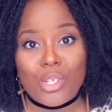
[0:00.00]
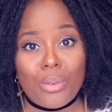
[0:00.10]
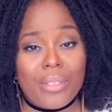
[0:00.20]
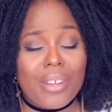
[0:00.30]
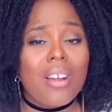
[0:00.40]

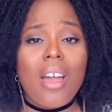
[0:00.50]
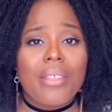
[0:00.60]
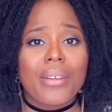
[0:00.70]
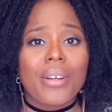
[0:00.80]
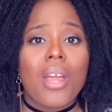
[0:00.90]
So there are
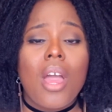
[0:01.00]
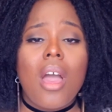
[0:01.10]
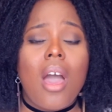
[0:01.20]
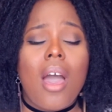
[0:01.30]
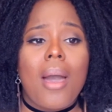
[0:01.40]
other
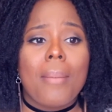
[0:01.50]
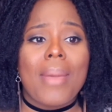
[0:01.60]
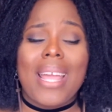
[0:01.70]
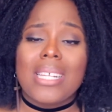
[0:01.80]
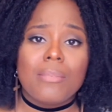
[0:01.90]

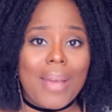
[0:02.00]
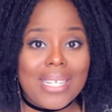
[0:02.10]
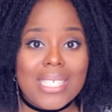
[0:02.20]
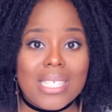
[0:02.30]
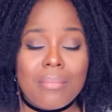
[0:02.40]

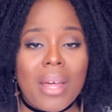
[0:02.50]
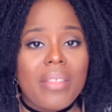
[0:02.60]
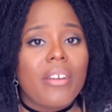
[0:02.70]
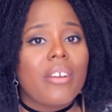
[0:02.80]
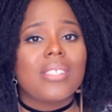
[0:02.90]
expectant
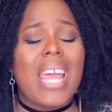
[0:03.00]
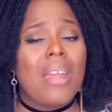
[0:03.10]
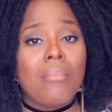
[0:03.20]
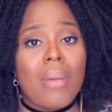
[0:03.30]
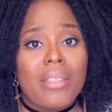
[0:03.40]
mothers
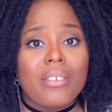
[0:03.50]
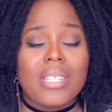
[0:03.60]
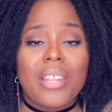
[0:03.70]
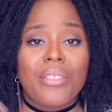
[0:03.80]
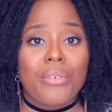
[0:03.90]
and mothers
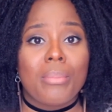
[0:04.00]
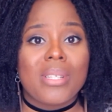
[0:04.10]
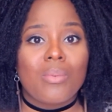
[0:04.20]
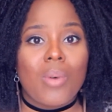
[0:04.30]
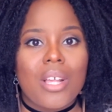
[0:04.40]
in the group
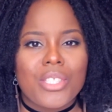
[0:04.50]
as well,